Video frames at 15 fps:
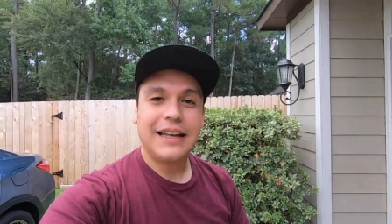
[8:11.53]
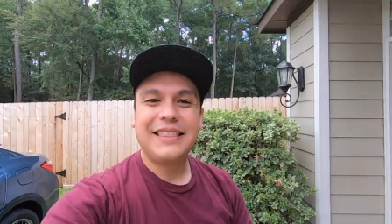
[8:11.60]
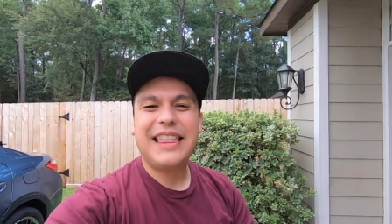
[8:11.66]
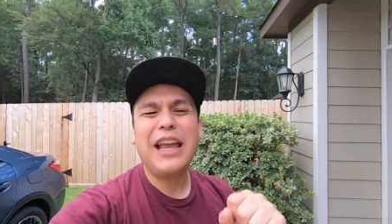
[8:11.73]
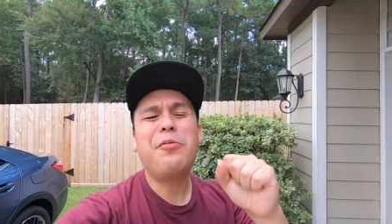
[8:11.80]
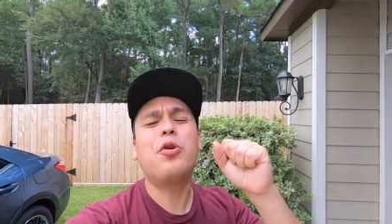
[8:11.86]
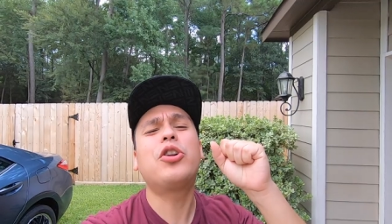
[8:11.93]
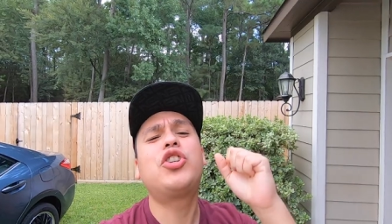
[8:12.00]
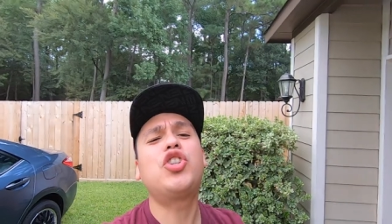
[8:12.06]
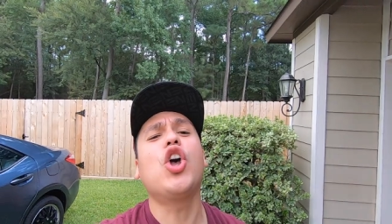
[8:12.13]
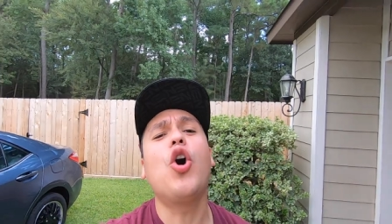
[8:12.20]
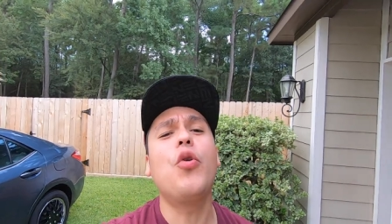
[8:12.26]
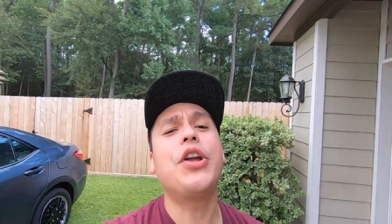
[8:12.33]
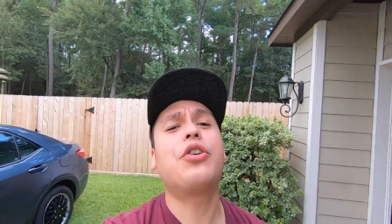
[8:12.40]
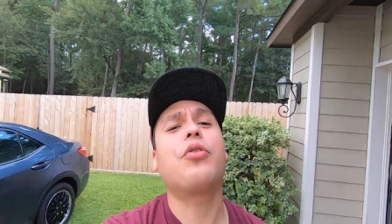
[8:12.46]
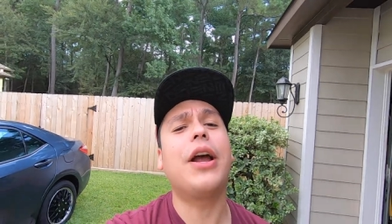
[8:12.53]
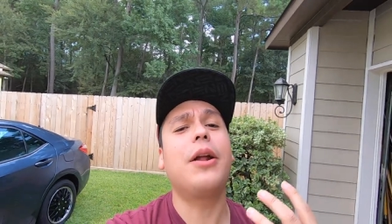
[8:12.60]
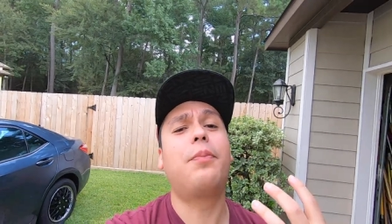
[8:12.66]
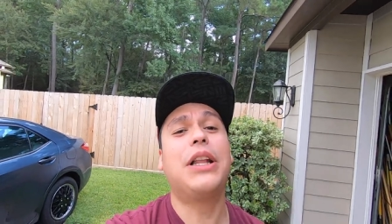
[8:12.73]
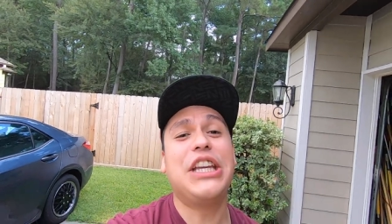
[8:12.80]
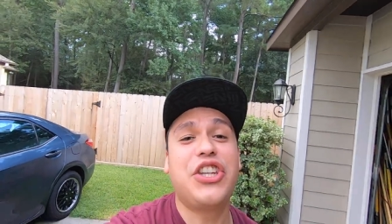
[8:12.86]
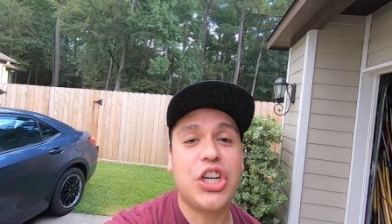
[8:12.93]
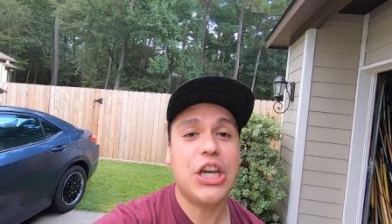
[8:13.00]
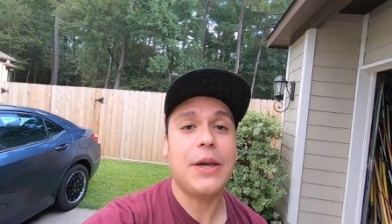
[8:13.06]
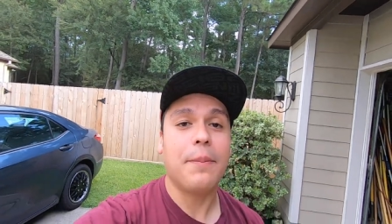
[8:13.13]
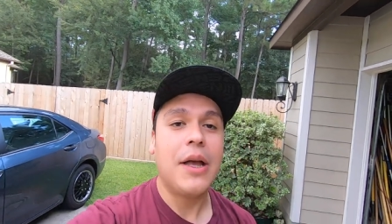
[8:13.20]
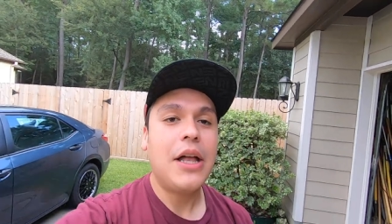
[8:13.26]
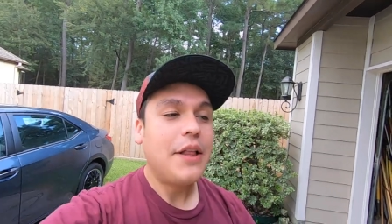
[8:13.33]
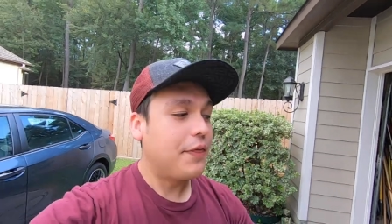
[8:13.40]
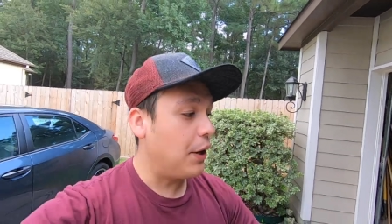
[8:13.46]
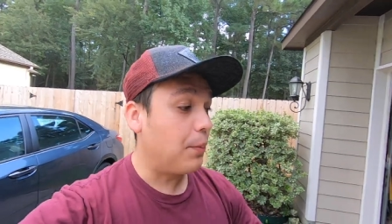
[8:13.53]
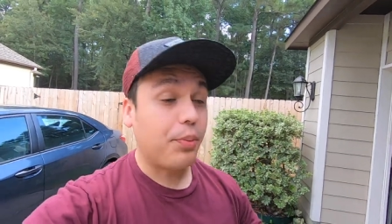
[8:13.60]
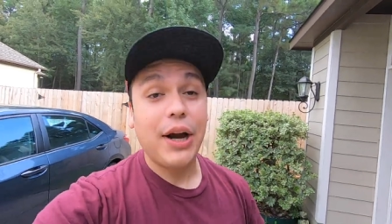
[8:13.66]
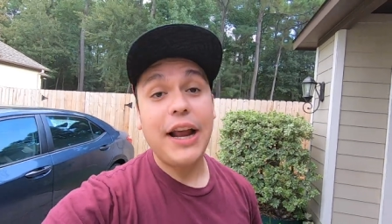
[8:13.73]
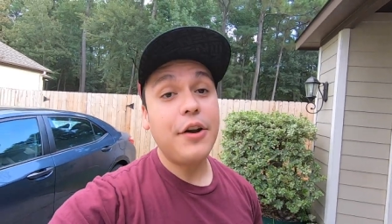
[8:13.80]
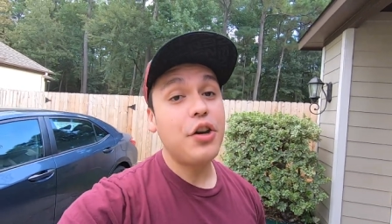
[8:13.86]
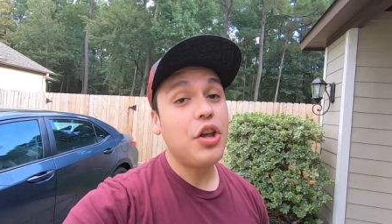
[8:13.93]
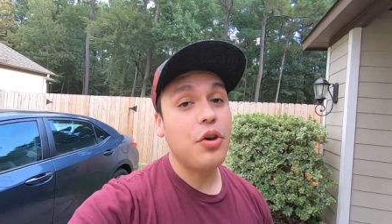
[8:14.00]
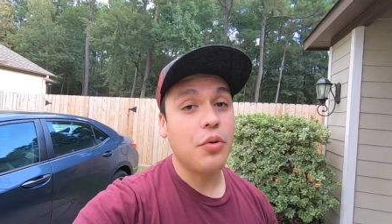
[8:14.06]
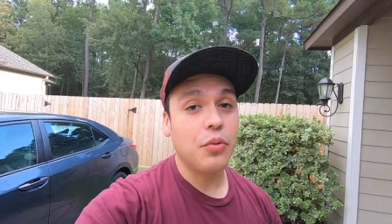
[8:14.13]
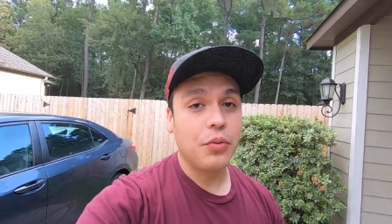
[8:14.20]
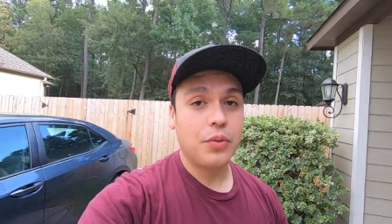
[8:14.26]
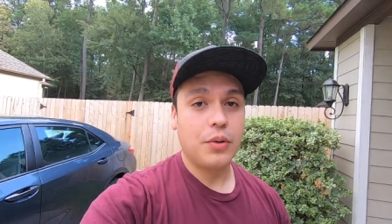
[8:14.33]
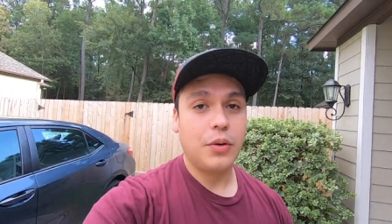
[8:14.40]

They were so incredibly cheap. They're brand new,